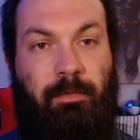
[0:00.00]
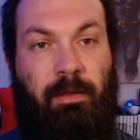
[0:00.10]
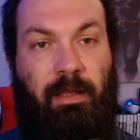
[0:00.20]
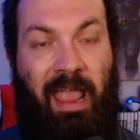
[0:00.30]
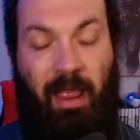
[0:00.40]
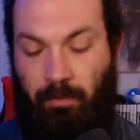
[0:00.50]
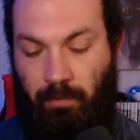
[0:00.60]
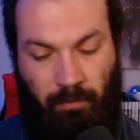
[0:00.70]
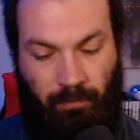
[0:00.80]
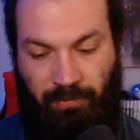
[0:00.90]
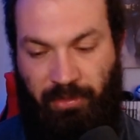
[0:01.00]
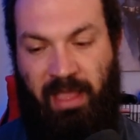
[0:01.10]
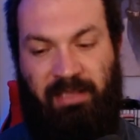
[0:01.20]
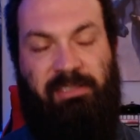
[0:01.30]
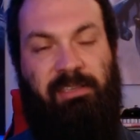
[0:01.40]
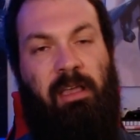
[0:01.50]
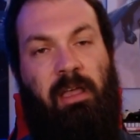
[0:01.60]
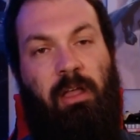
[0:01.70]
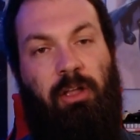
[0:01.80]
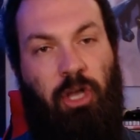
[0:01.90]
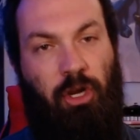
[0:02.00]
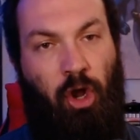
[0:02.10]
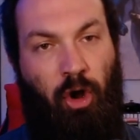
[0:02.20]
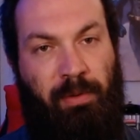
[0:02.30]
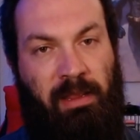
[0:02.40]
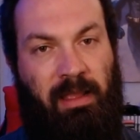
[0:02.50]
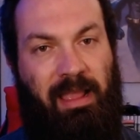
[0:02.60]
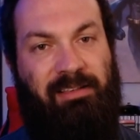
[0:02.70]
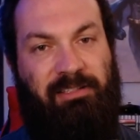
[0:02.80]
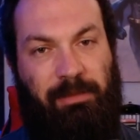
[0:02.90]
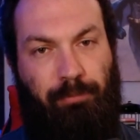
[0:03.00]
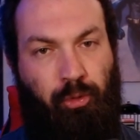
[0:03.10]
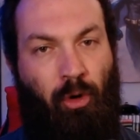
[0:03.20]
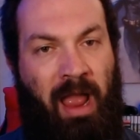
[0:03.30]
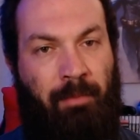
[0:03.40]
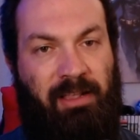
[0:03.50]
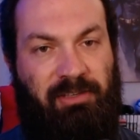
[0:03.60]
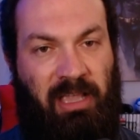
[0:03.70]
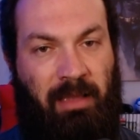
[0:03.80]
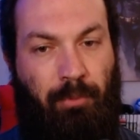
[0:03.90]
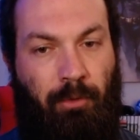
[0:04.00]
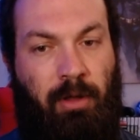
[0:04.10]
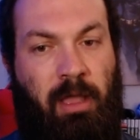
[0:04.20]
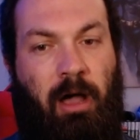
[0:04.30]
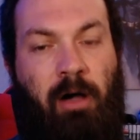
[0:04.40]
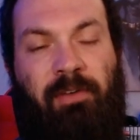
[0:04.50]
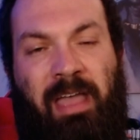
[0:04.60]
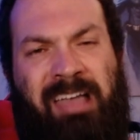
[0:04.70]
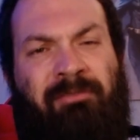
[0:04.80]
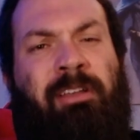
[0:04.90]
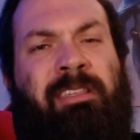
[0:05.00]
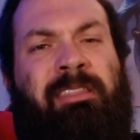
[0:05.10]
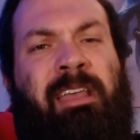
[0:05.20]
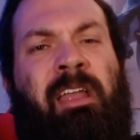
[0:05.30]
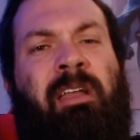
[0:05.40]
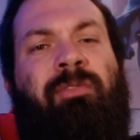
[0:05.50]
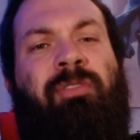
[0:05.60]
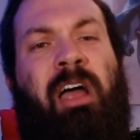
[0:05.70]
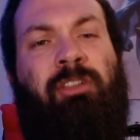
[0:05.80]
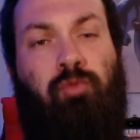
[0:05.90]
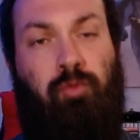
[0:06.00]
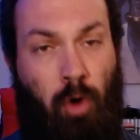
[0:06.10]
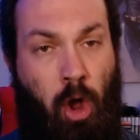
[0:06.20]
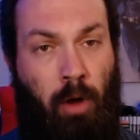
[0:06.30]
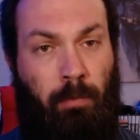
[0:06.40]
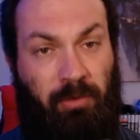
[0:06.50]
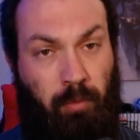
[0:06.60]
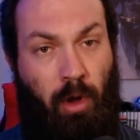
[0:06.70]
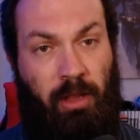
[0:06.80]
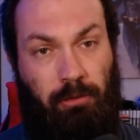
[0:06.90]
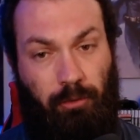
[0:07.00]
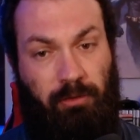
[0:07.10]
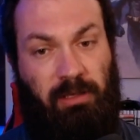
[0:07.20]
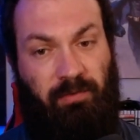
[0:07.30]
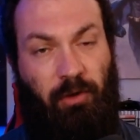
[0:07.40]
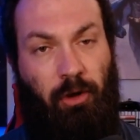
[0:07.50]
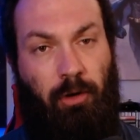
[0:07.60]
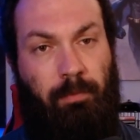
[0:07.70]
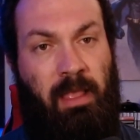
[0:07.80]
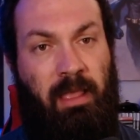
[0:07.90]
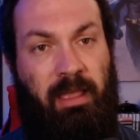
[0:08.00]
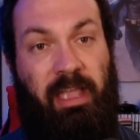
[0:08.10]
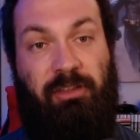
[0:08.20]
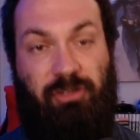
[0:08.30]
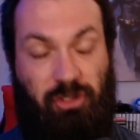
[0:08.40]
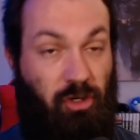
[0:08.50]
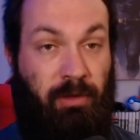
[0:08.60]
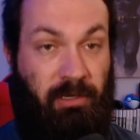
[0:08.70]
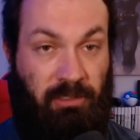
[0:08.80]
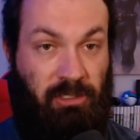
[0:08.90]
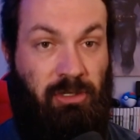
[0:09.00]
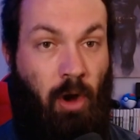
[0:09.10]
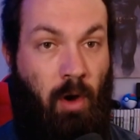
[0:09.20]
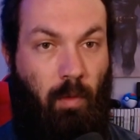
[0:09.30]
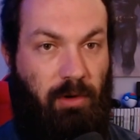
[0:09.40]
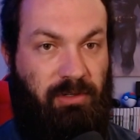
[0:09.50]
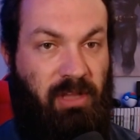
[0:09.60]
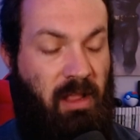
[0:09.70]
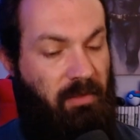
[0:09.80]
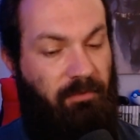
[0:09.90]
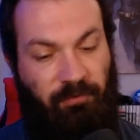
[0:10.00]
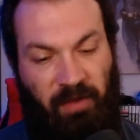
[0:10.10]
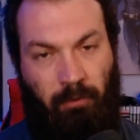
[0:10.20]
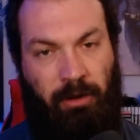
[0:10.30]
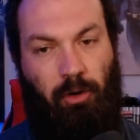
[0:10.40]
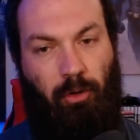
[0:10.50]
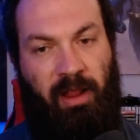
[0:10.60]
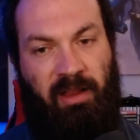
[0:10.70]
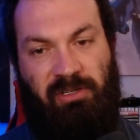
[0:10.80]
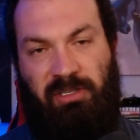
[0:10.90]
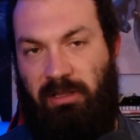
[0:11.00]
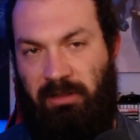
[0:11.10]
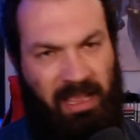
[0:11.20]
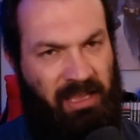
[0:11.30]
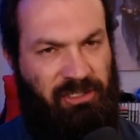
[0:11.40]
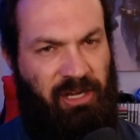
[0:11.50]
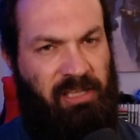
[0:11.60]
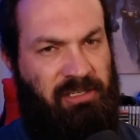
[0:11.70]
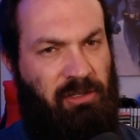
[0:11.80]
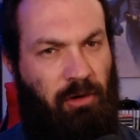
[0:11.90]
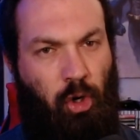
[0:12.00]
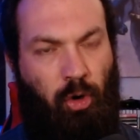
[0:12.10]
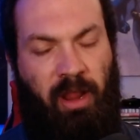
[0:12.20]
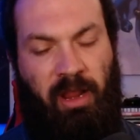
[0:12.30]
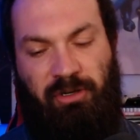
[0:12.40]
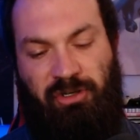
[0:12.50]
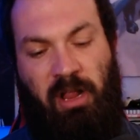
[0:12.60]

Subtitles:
And this Kenobi is the prime example of everything that's wrong with what Lucasfilm is doing to Star Wars. Very cringe. The Leia chases are cringe.